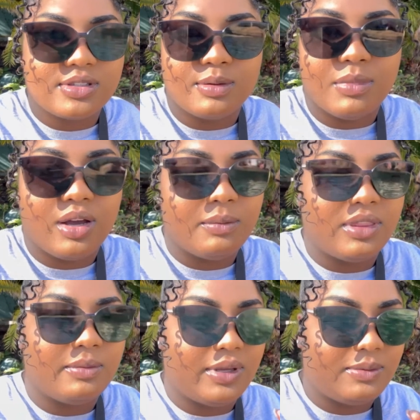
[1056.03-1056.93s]
the mom
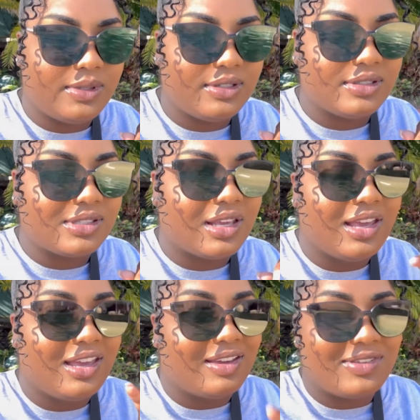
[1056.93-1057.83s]
and the babies.
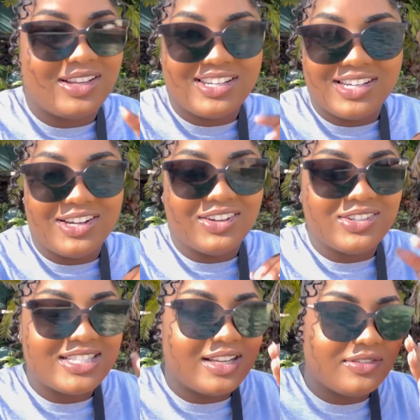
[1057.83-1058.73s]
If y'all didn't know,
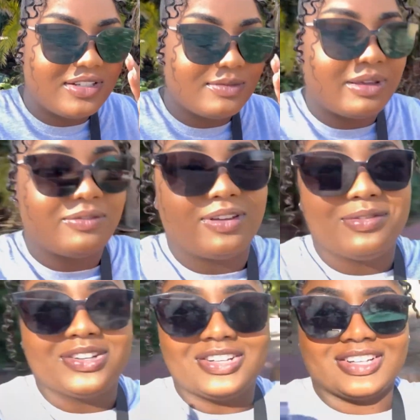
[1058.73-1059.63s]
a dolphin is my
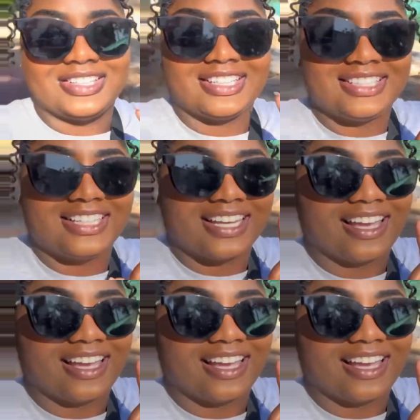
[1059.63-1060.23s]
favorite. Look, look, look.